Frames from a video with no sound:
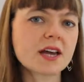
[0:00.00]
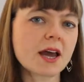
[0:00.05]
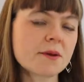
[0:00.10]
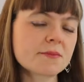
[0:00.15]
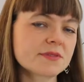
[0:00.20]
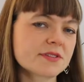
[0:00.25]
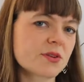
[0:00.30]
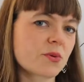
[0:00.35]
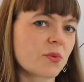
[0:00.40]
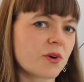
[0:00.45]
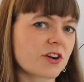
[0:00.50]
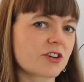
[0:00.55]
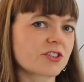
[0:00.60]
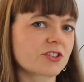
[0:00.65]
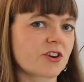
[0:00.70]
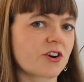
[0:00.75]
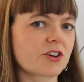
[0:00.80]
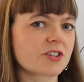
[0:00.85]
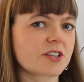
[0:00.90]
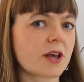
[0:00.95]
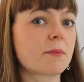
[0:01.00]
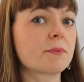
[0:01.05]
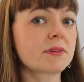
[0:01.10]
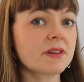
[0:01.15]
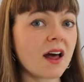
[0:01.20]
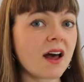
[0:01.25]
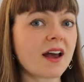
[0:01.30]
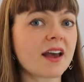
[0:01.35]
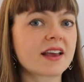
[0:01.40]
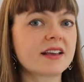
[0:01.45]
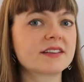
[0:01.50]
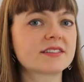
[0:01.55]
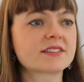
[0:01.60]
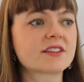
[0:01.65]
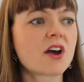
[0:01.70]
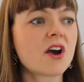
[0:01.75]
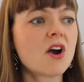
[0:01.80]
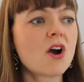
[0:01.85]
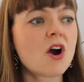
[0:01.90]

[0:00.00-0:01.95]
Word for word: times the winner's curse applies